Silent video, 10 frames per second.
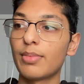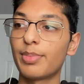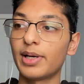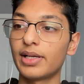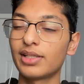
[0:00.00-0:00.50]

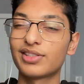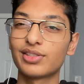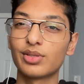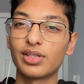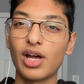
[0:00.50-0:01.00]
But it's
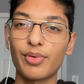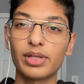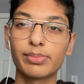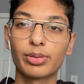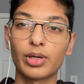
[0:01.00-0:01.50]
not
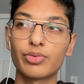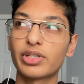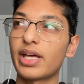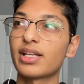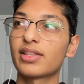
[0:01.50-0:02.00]
really prone
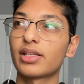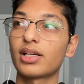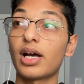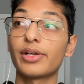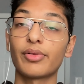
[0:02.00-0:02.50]
to anything,
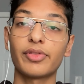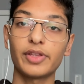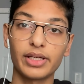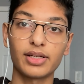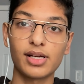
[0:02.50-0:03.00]
I don't
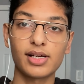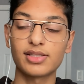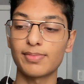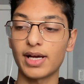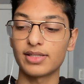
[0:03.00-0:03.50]
think,
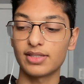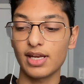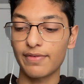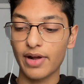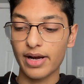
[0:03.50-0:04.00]
because mine's
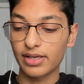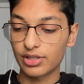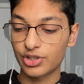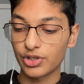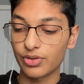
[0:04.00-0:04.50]
never had an
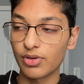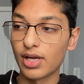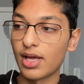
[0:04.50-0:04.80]
issue.